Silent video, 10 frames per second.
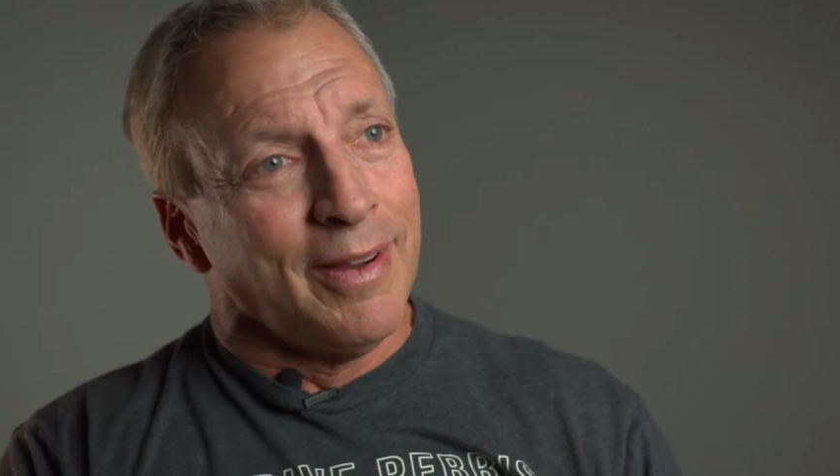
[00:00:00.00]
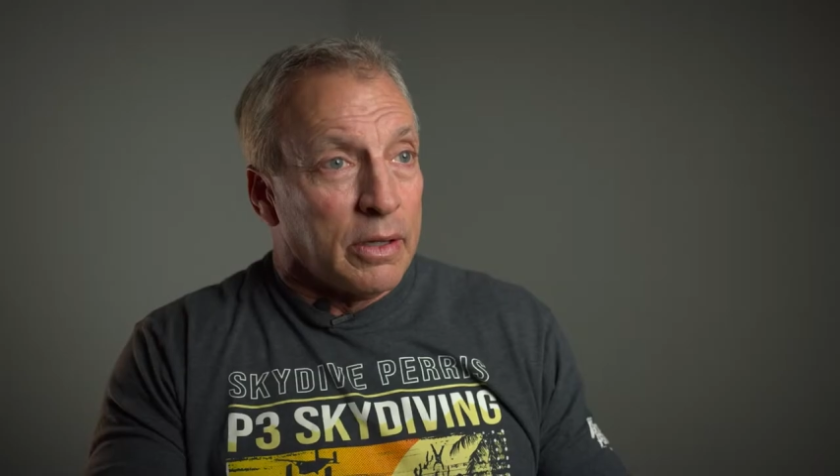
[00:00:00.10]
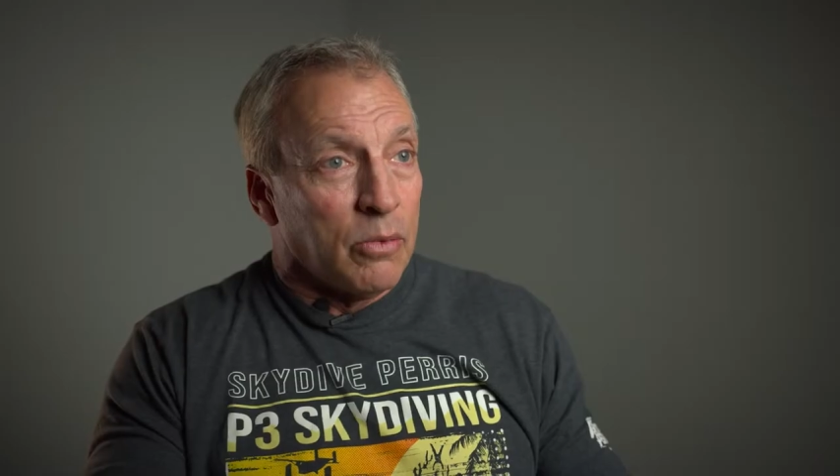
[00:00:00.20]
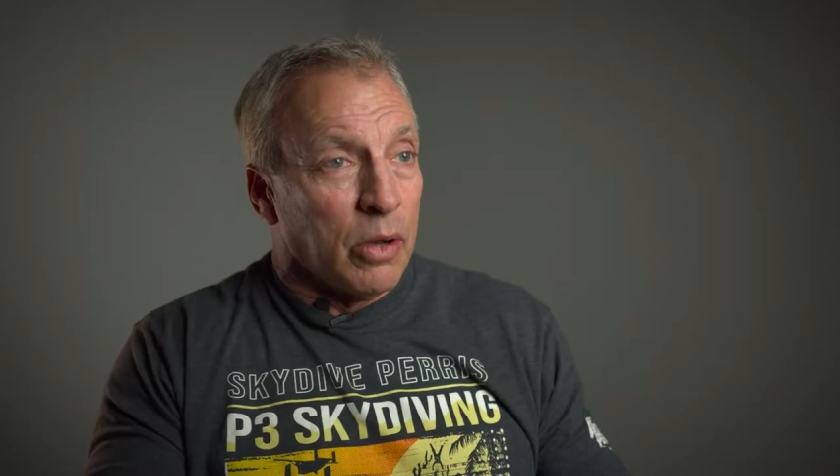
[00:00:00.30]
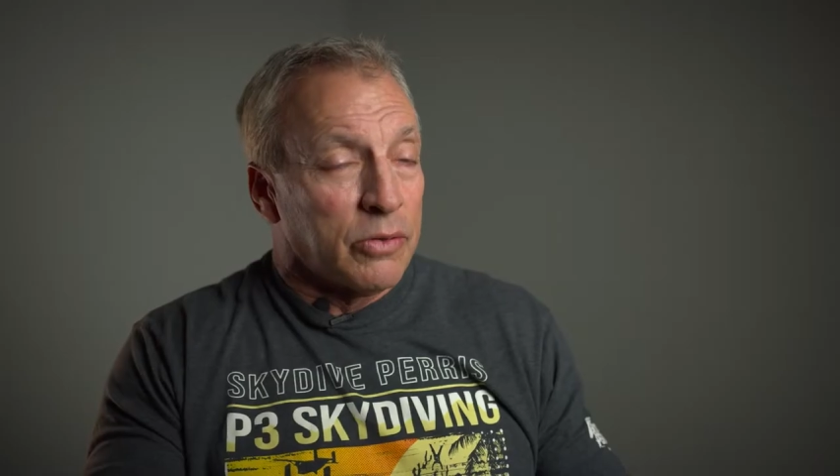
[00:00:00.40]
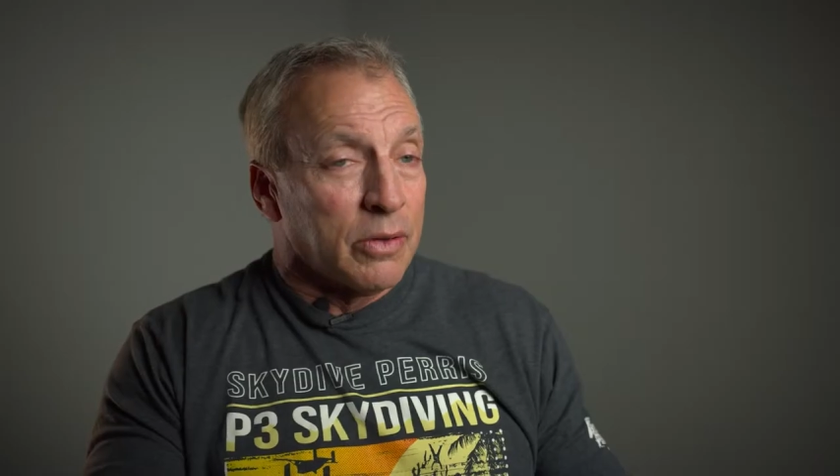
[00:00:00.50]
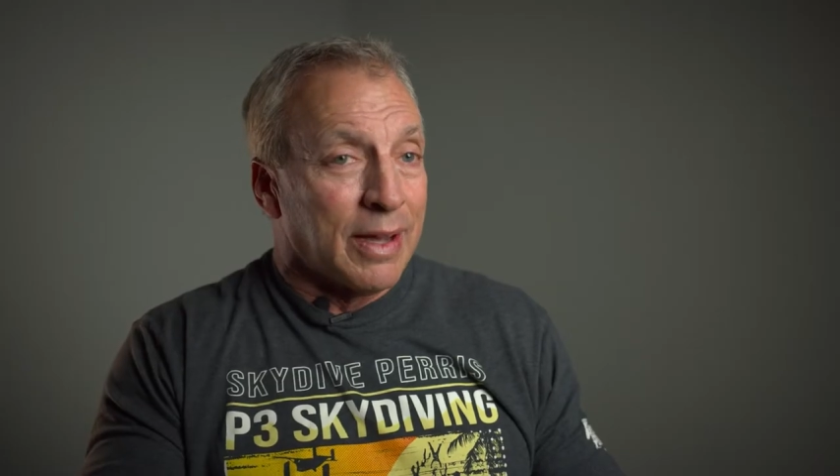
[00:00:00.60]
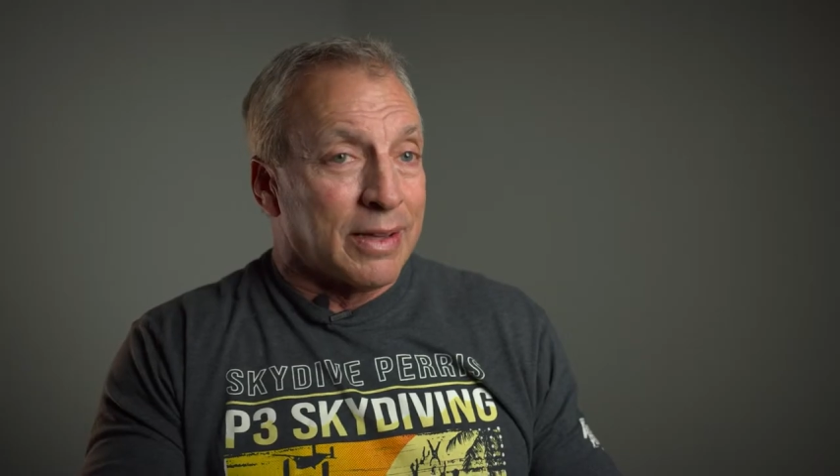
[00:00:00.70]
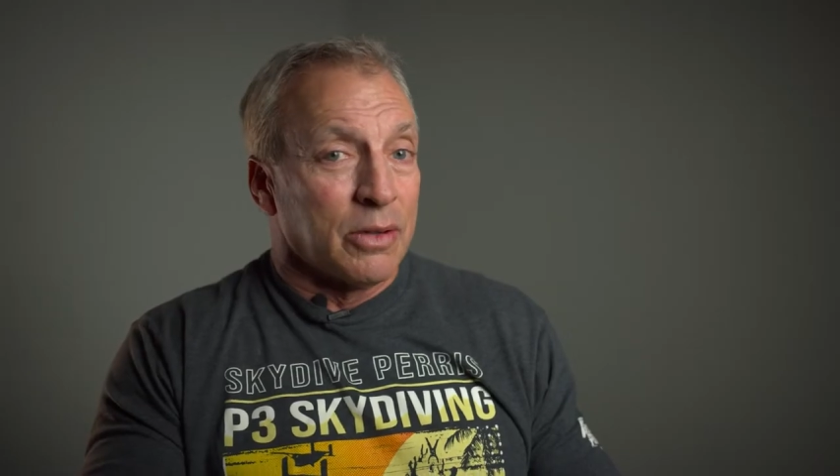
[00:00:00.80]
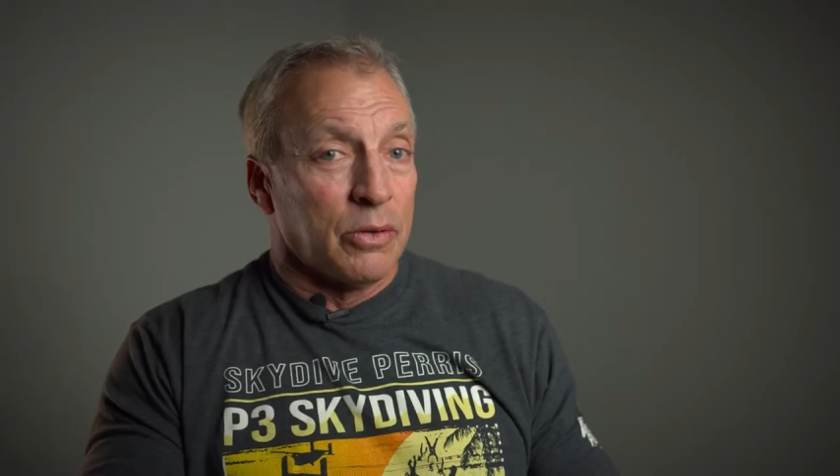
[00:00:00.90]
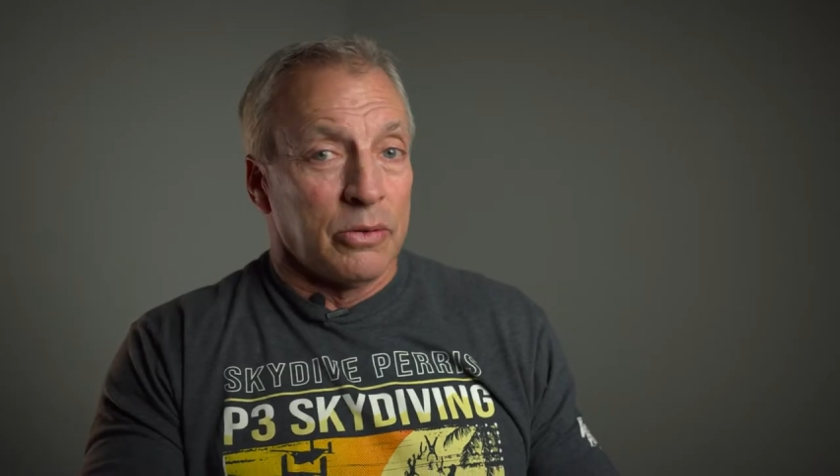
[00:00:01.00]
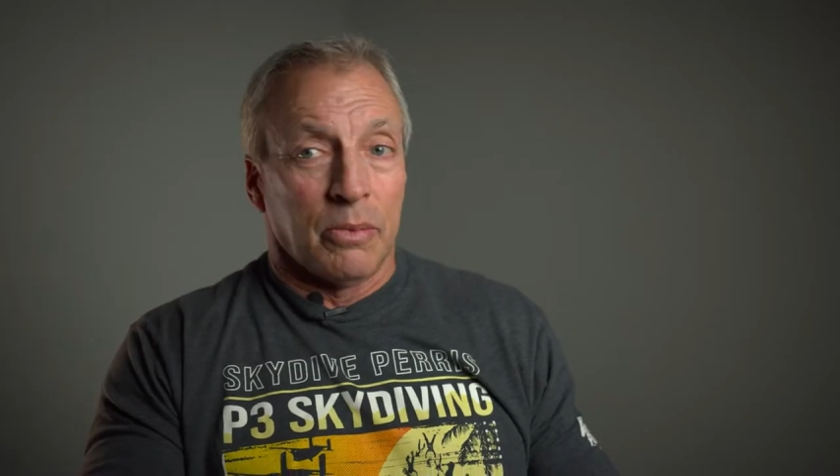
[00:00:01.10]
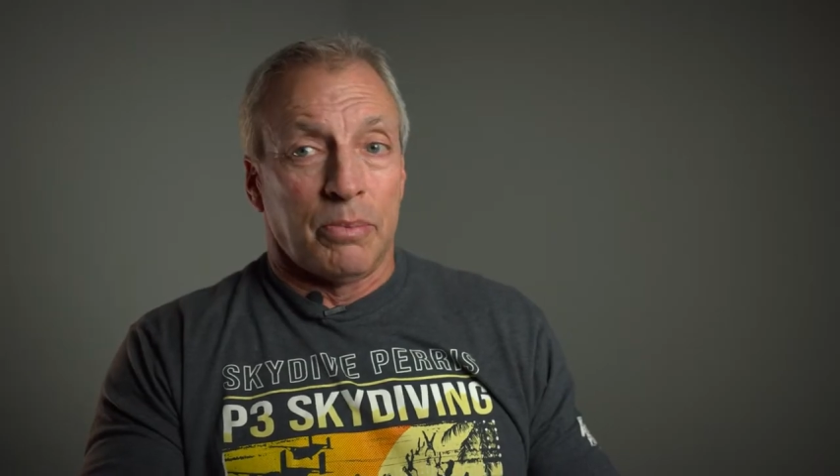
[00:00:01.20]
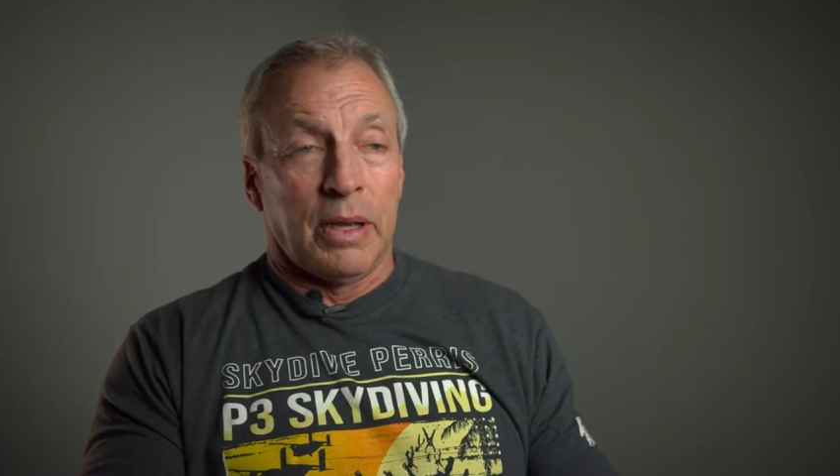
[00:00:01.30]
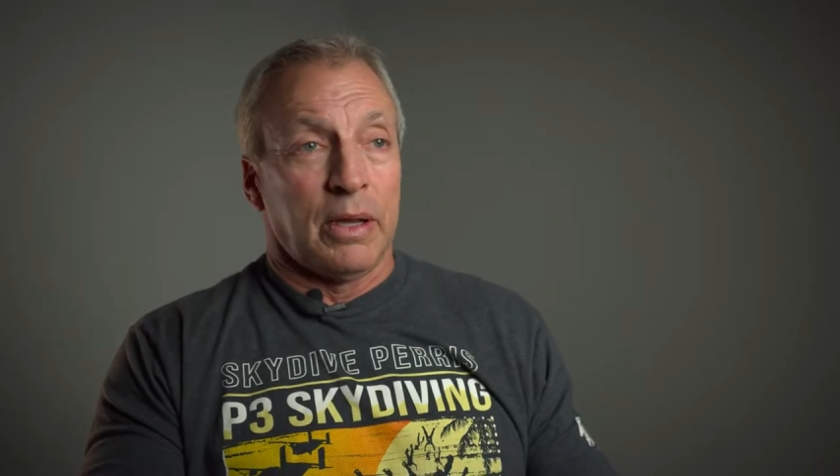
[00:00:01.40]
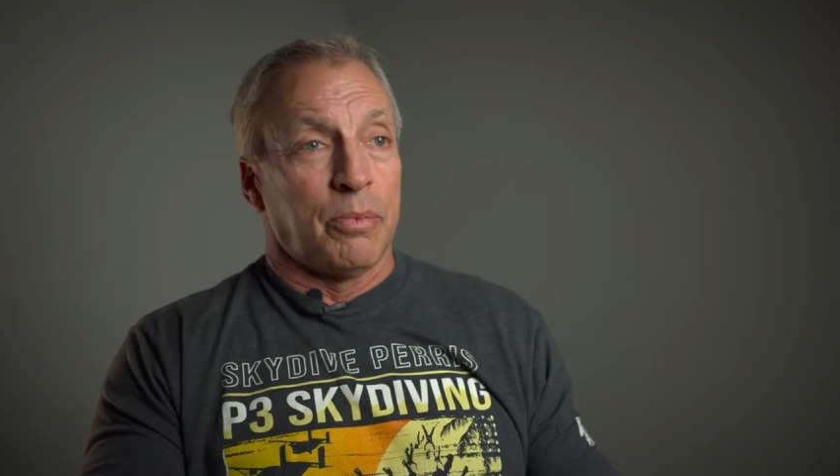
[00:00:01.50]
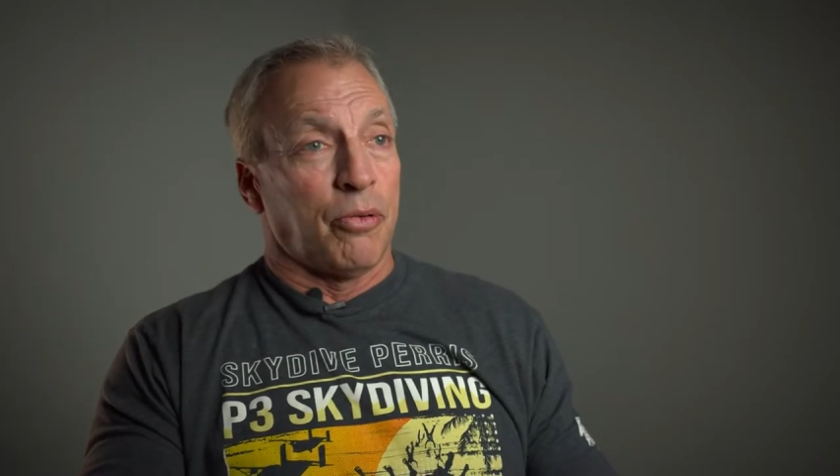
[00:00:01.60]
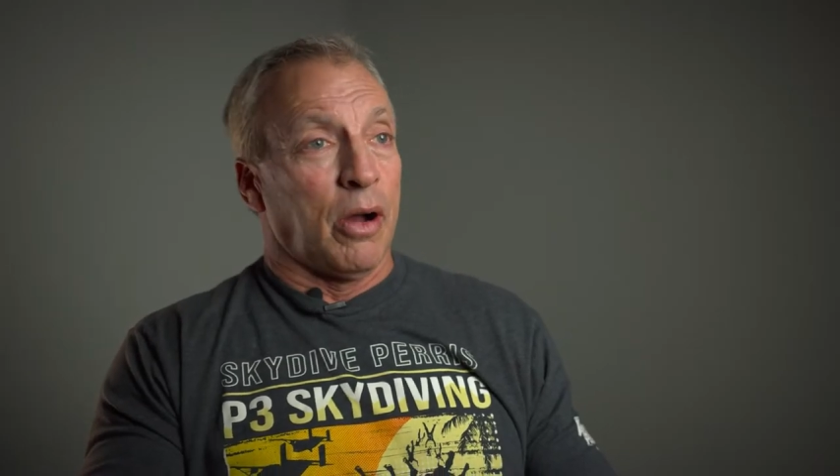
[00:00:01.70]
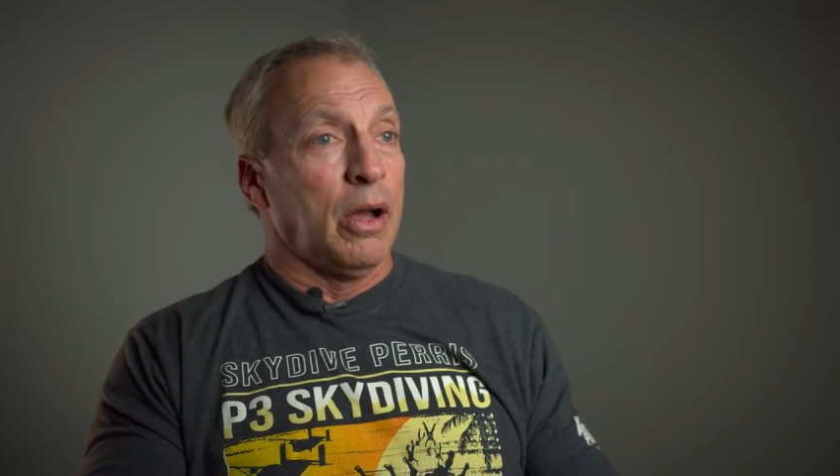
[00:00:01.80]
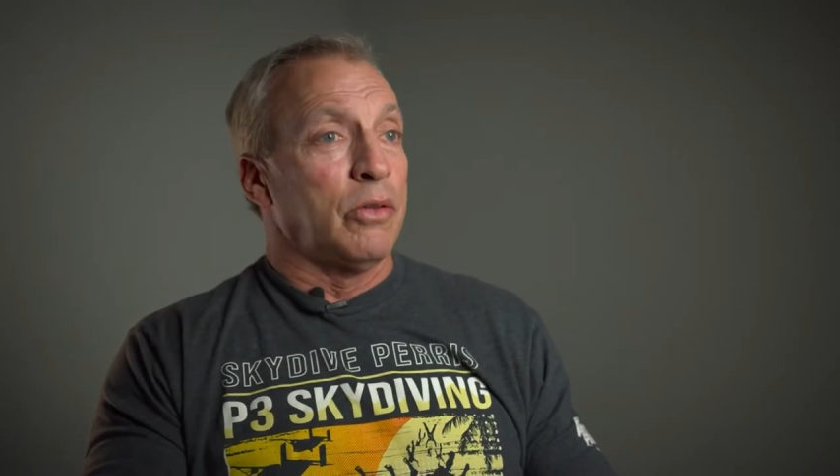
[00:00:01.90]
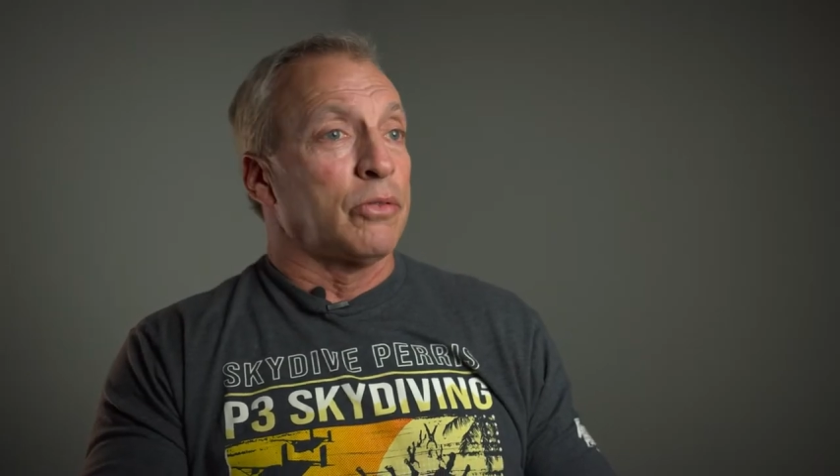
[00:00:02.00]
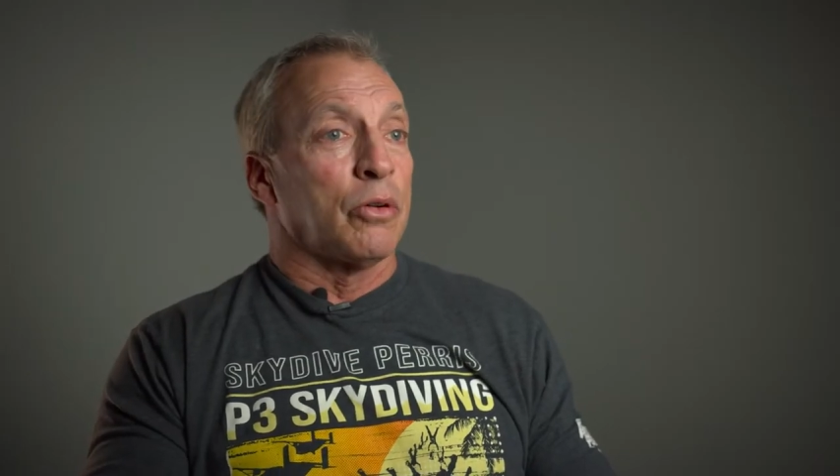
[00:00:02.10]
It wasn't like there was a big prize